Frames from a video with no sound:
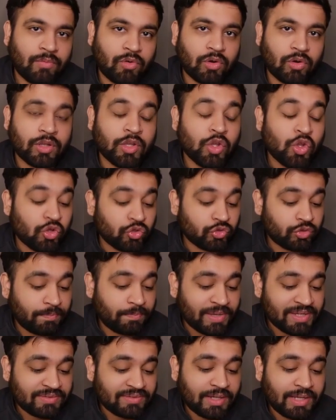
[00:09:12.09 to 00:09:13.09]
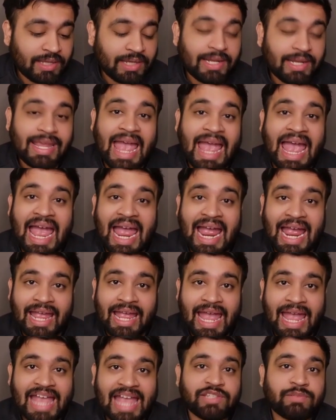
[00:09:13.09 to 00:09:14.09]
So basically,
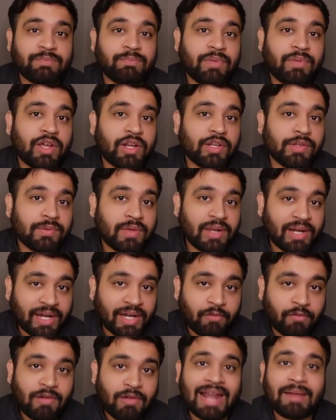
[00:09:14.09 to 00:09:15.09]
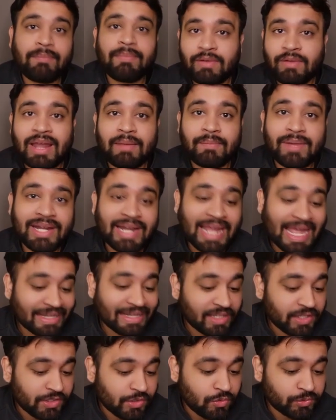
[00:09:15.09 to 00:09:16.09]
as per your requirement and the
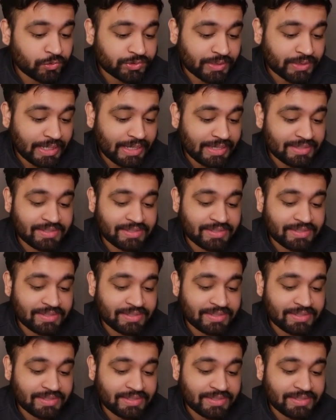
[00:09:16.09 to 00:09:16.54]
use case,